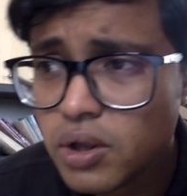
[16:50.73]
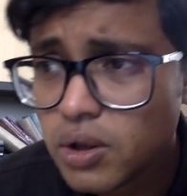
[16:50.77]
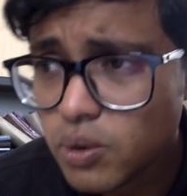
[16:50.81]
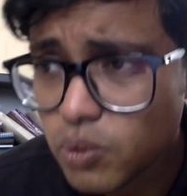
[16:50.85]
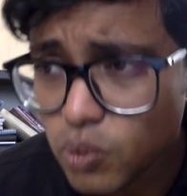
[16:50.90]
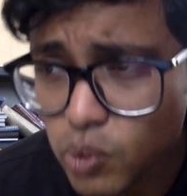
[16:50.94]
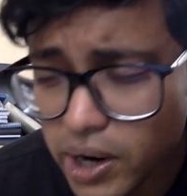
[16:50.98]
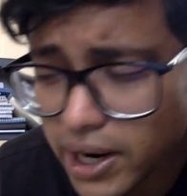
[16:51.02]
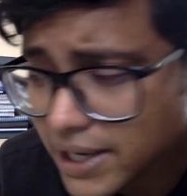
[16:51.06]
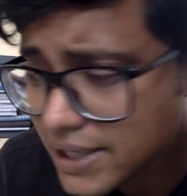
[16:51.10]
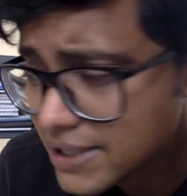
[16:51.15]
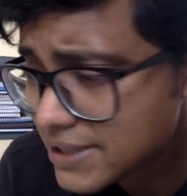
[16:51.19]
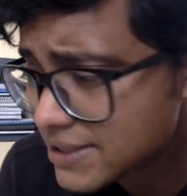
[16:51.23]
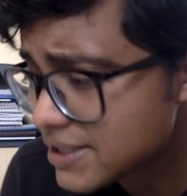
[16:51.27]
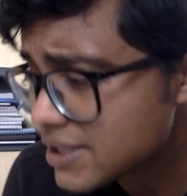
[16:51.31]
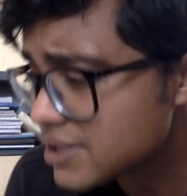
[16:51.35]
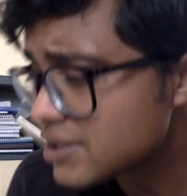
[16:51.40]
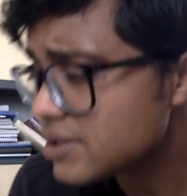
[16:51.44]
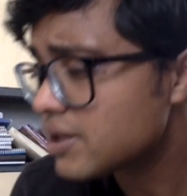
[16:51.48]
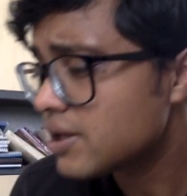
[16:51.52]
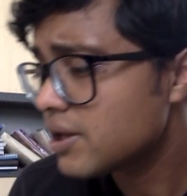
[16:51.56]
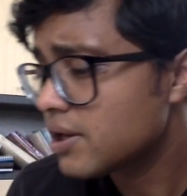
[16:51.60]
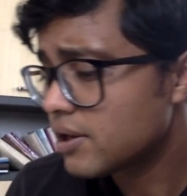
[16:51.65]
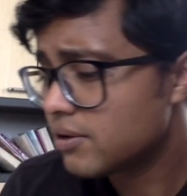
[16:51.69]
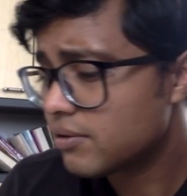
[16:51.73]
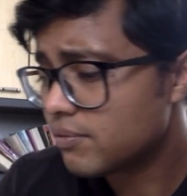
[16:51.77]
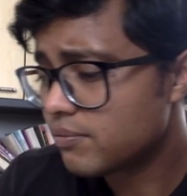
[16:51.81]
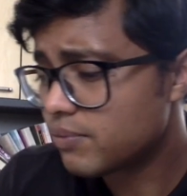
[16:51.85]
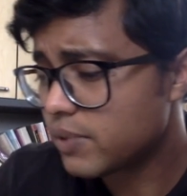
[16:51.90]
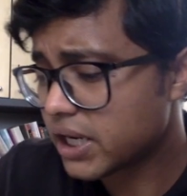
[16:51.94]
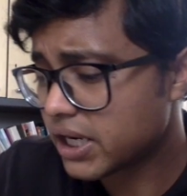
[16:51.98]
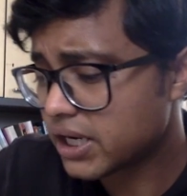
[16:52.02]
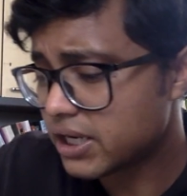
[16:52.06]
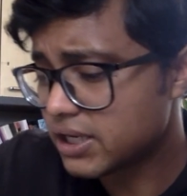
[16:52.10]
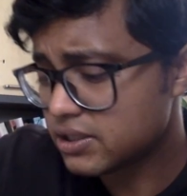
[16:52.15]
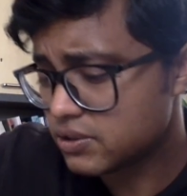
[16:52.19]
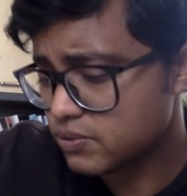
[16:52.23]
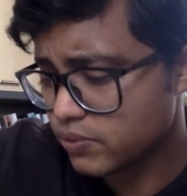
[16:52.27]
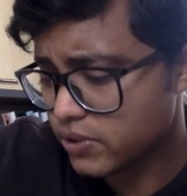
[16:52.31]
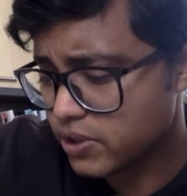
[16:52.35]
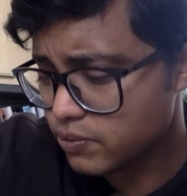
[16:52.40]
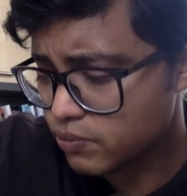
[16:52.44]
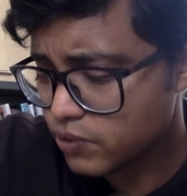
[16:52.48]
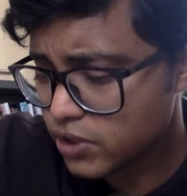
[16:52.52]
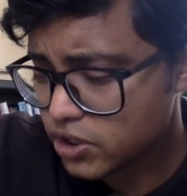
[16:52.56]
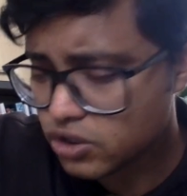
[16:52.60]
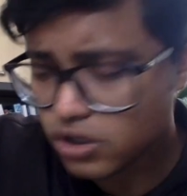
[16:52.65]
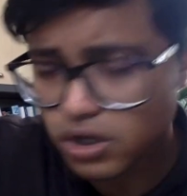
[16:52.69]
Why is it? Because
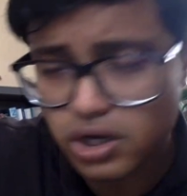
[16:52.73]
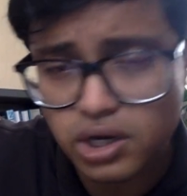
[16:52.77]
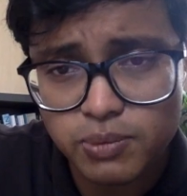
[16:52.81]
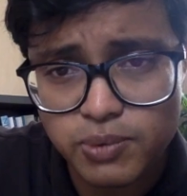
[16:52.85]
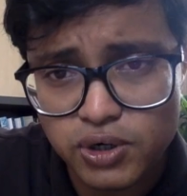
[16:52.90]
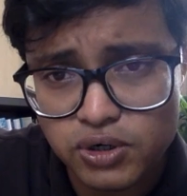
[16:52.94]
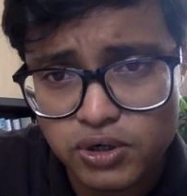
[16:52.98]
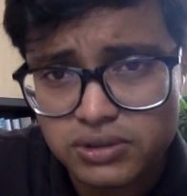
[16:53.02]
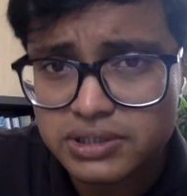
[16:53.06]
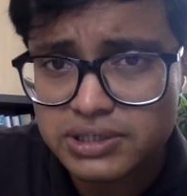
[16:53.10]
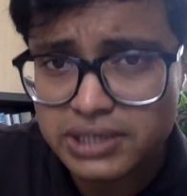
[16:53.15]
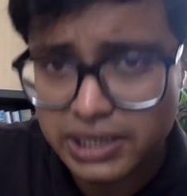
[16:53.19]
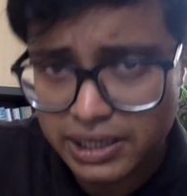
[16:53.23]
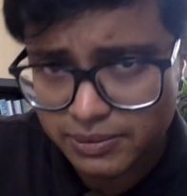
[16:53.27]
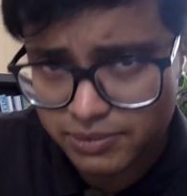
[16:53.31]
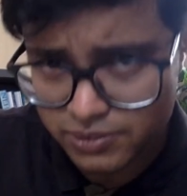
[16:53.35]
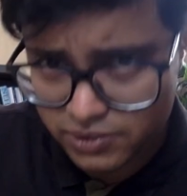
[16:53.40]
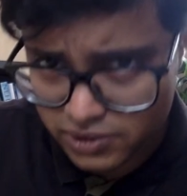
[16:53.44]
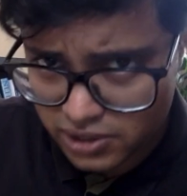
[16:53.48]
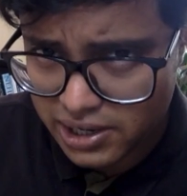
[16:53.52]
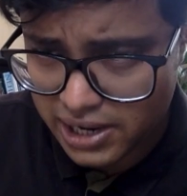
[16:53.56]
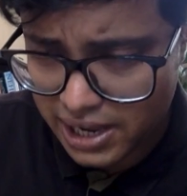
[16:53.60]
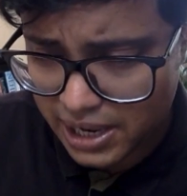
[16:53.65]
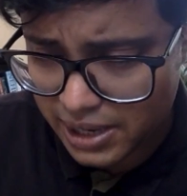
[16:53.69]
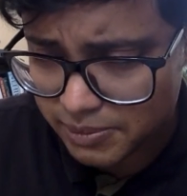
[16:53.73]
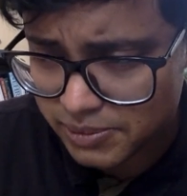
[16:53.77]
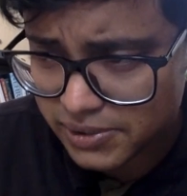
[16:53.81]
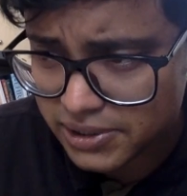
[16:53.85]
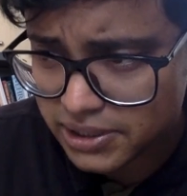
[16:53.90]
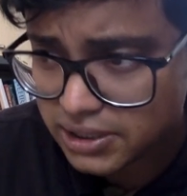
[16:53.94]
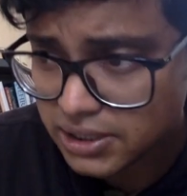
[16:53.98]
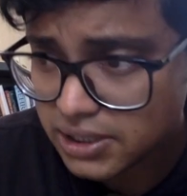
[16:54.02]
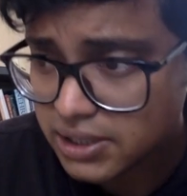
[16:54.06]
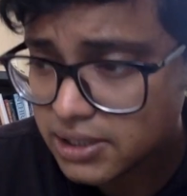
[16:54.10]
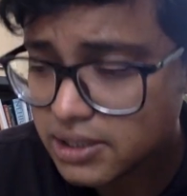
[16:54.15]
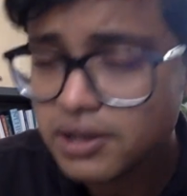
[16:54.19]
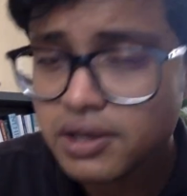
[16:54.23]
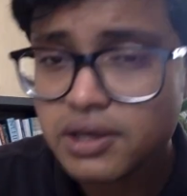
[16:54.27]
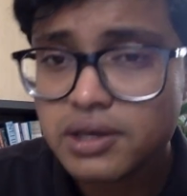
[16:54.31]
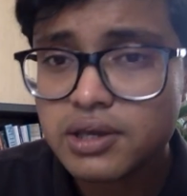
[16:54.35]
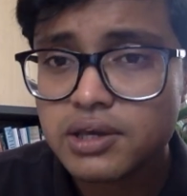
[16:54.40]
when we talk about several liability,